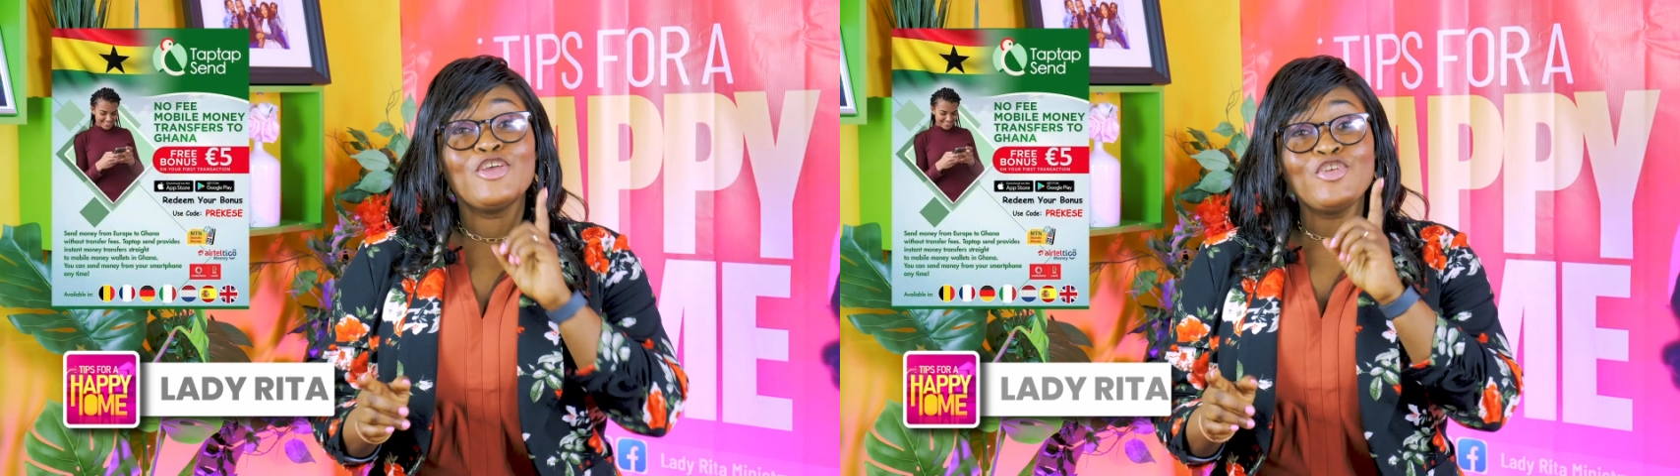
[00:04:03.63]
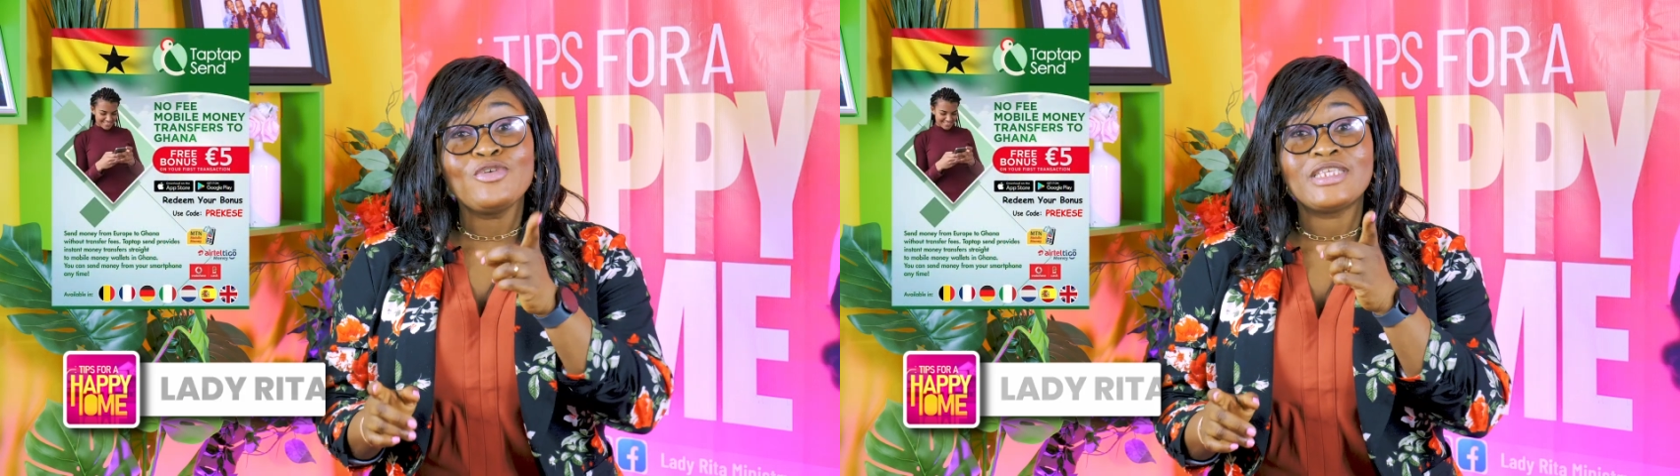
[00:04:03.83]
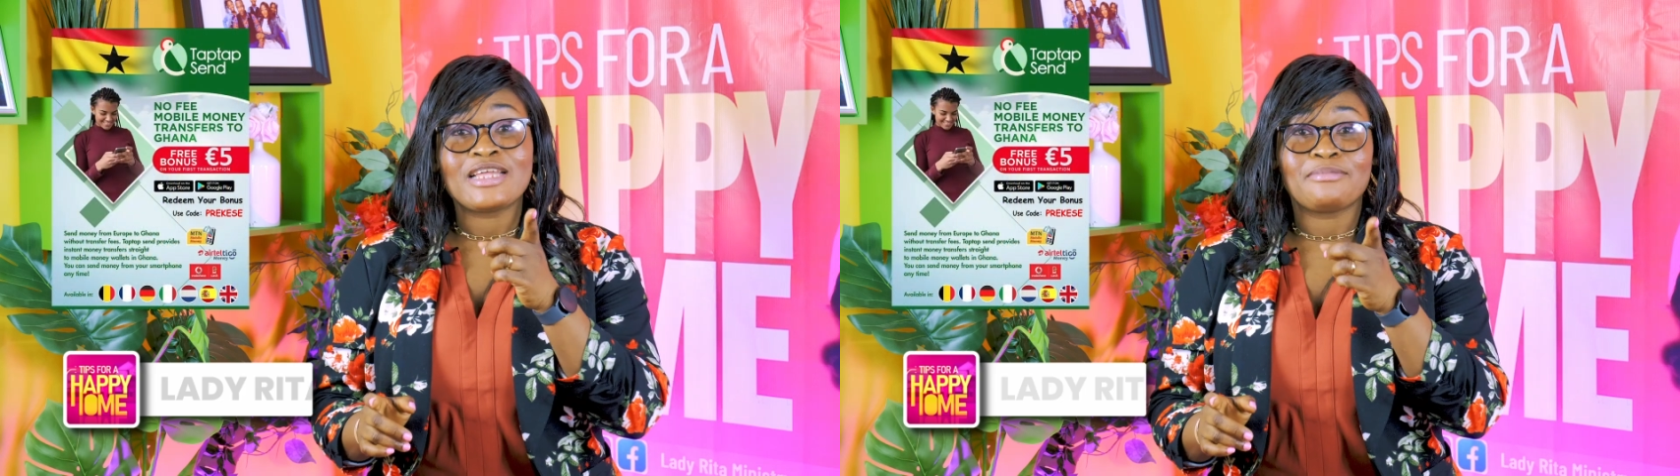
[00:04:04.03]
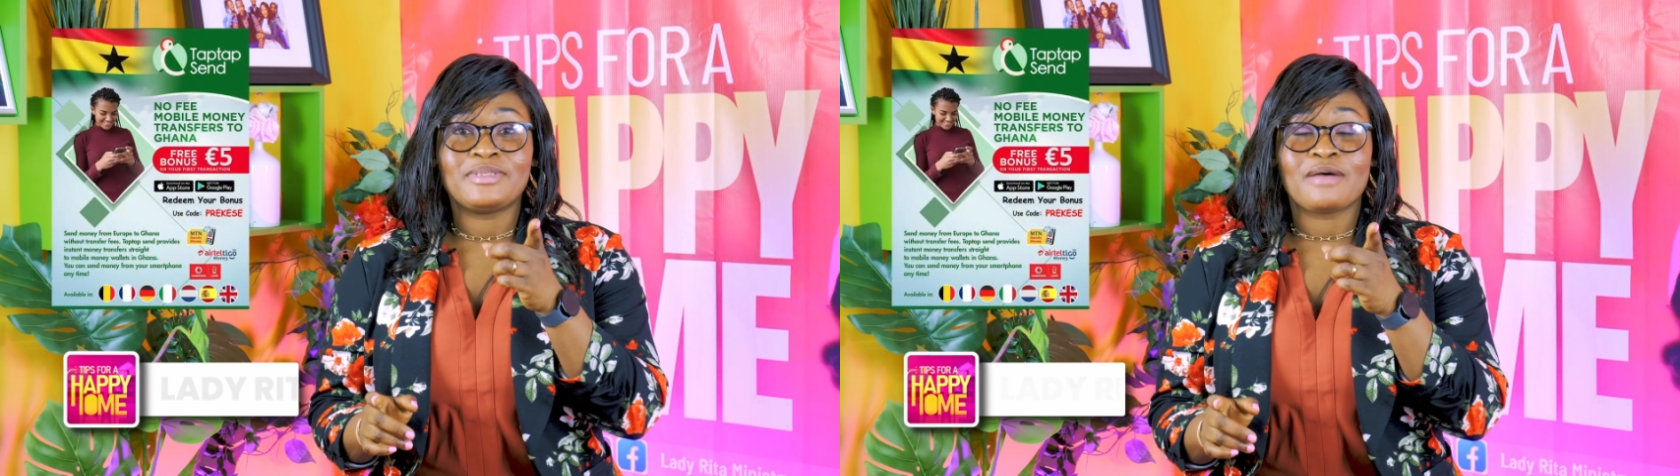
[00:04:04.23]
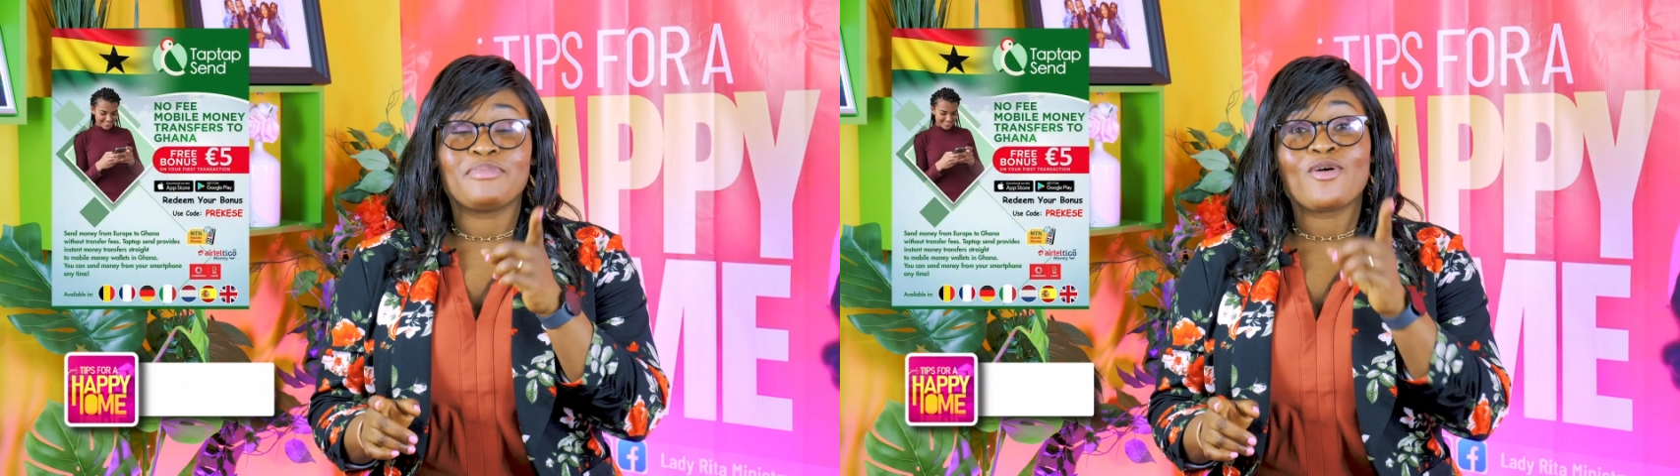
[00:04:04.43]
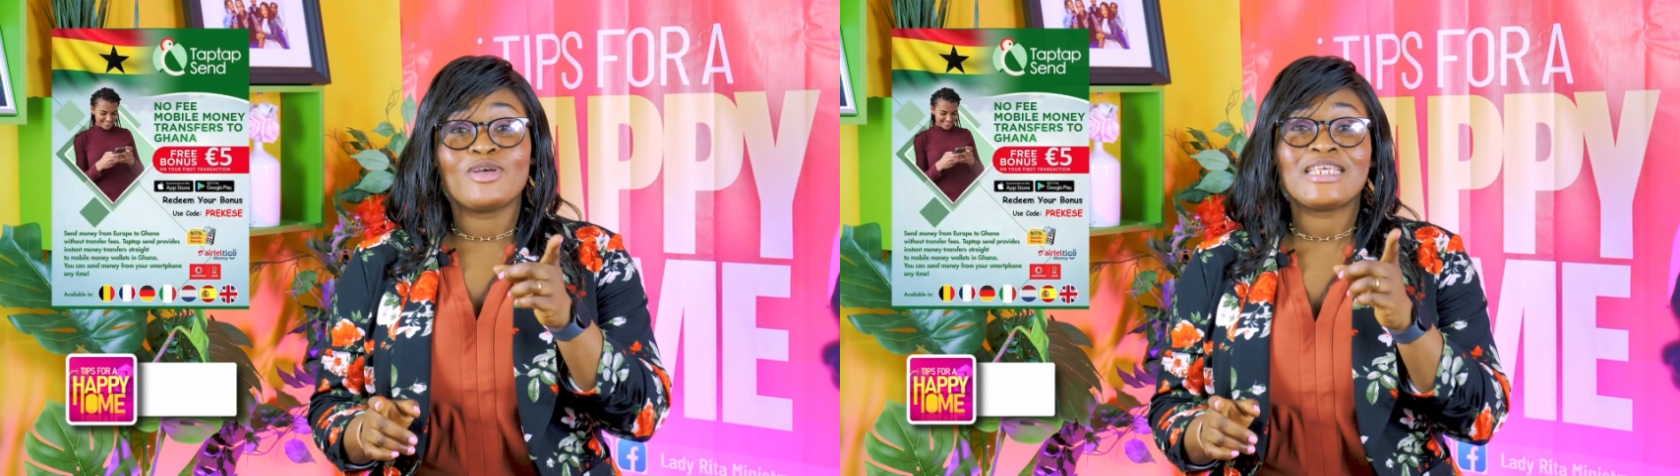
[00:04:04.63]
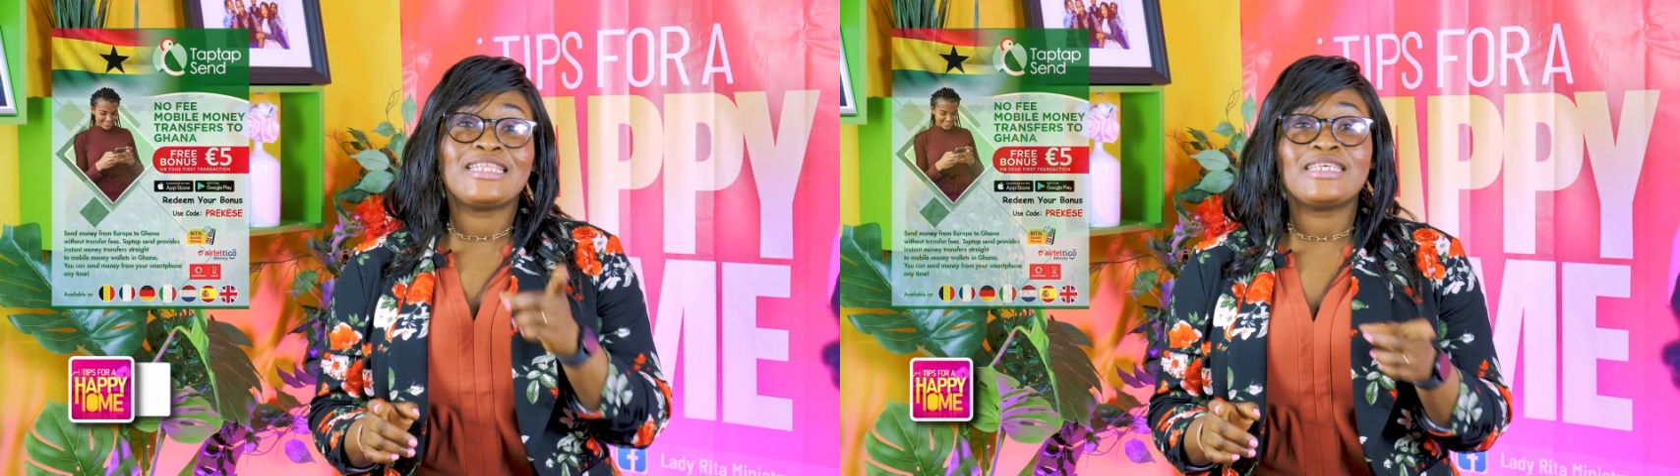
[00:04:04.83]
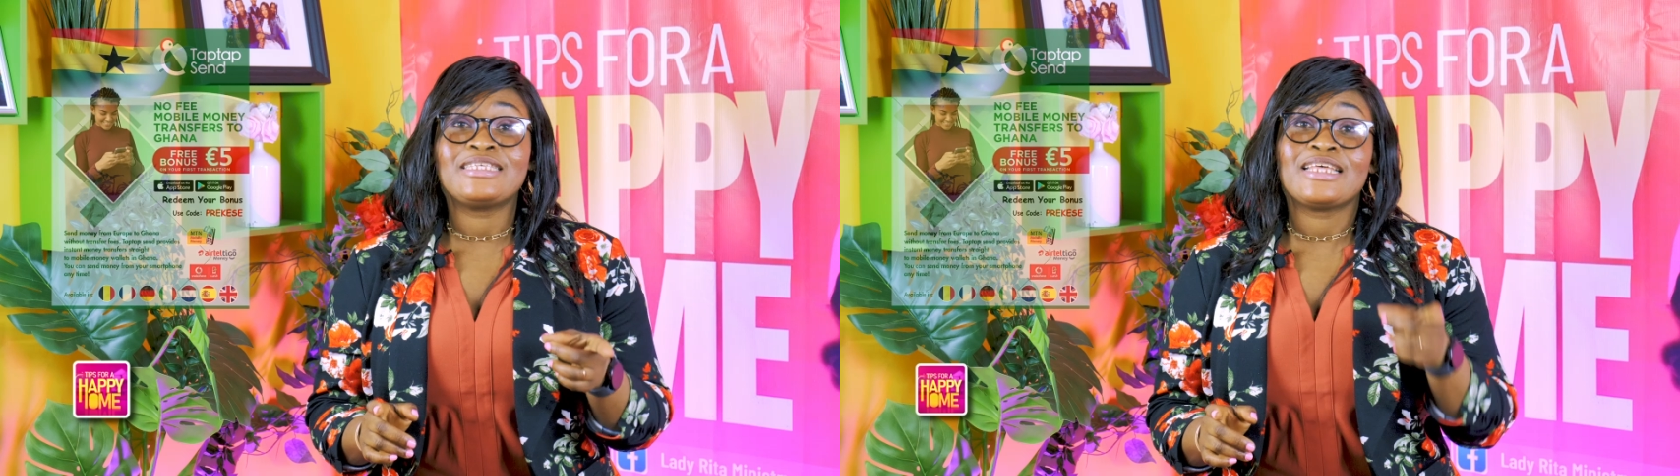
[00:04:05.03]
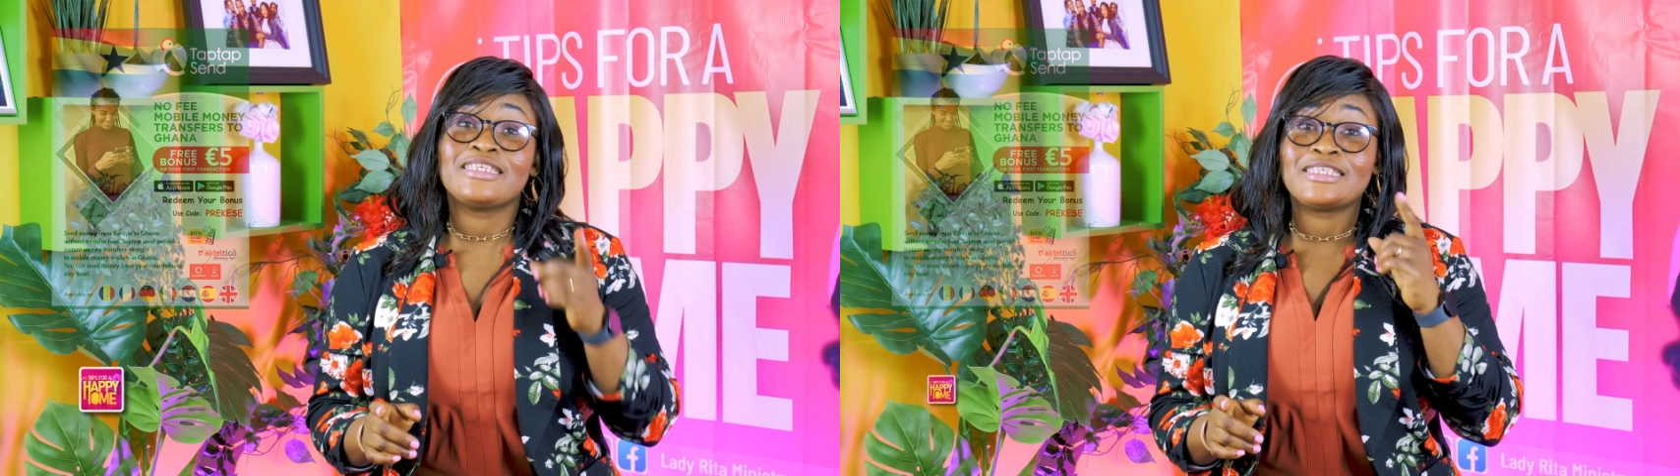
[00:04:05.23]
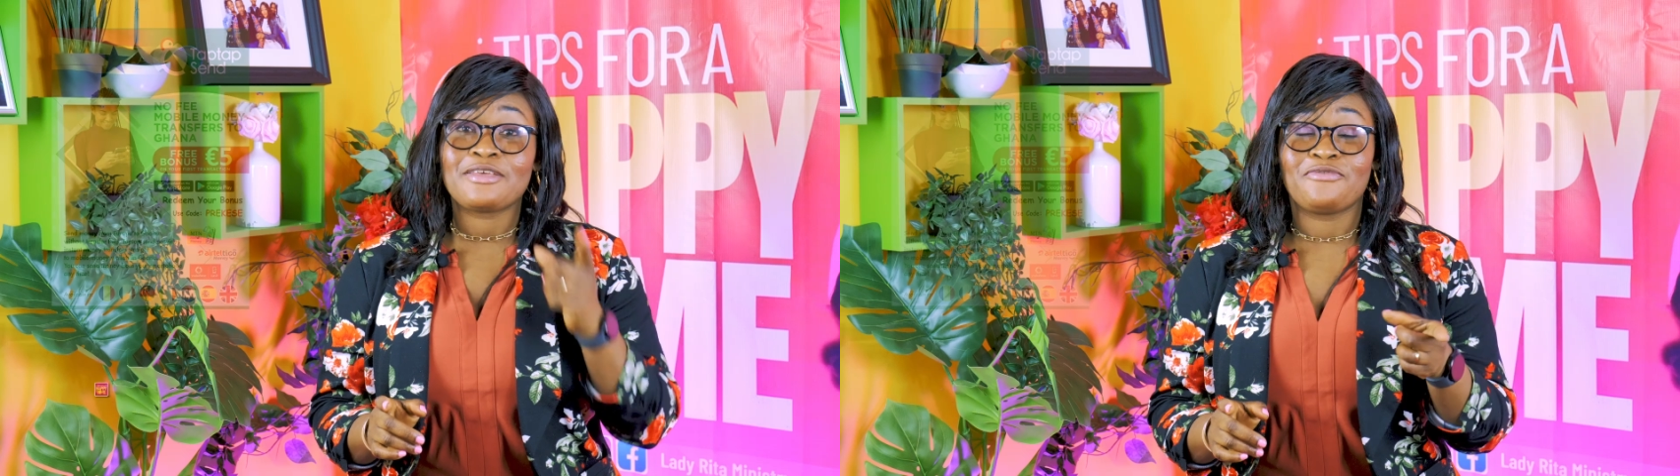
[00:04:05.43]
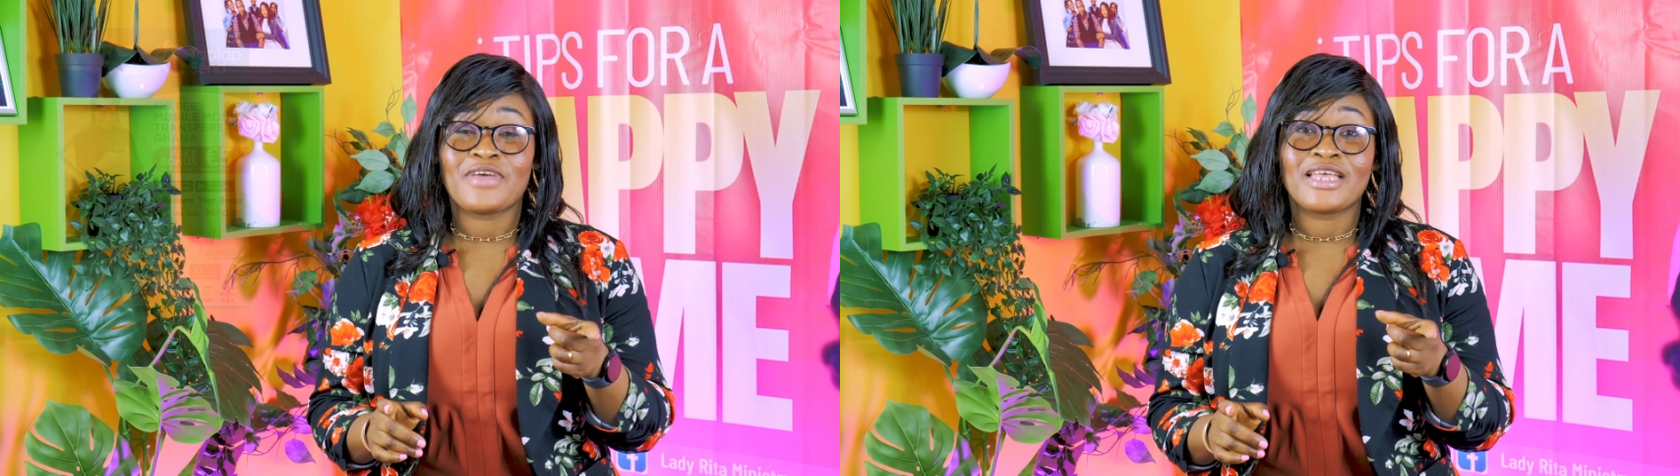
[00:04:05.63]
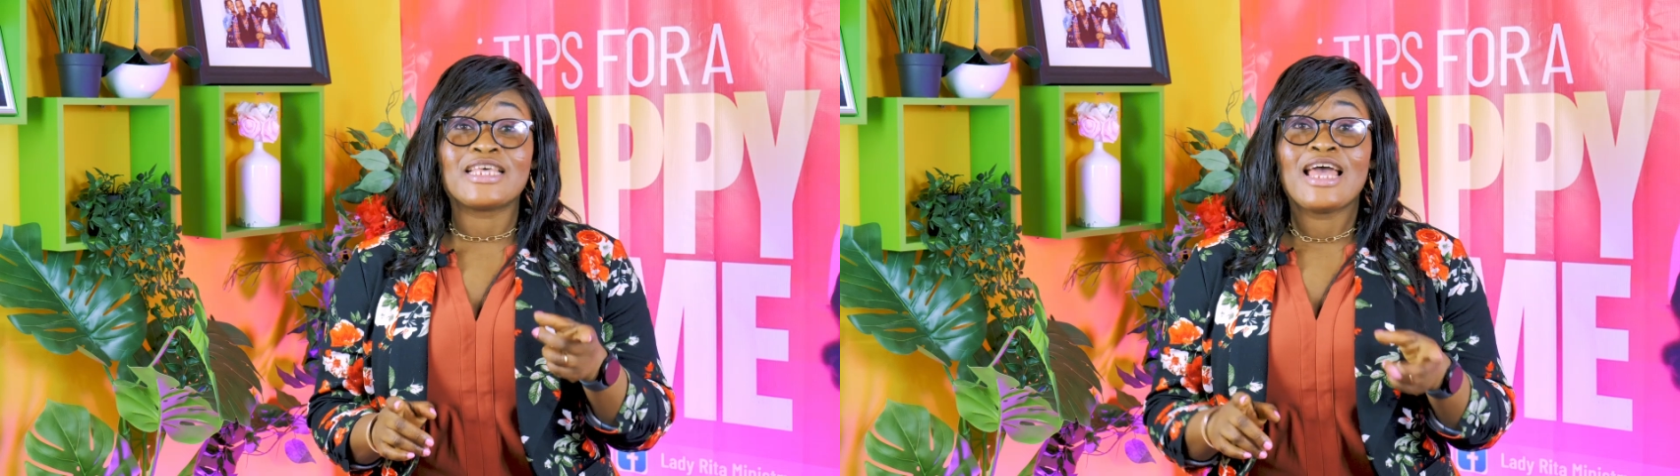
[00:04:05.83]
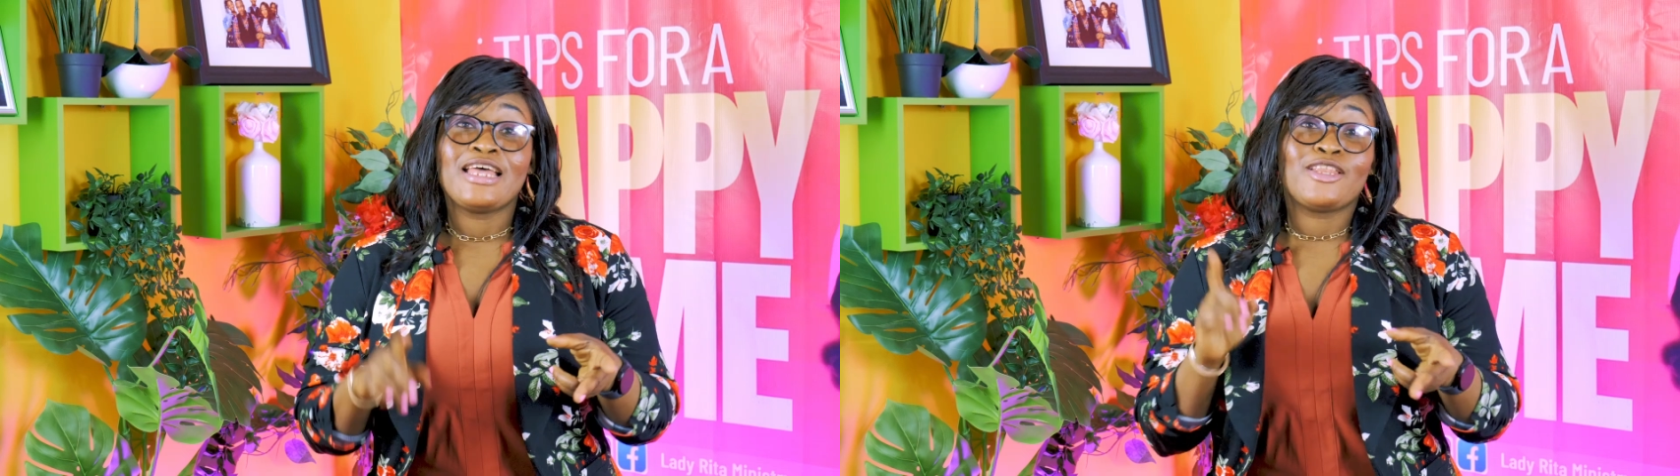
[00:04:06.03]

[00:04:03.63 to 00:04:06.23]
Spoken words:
Use Tap Tap because it is the safest,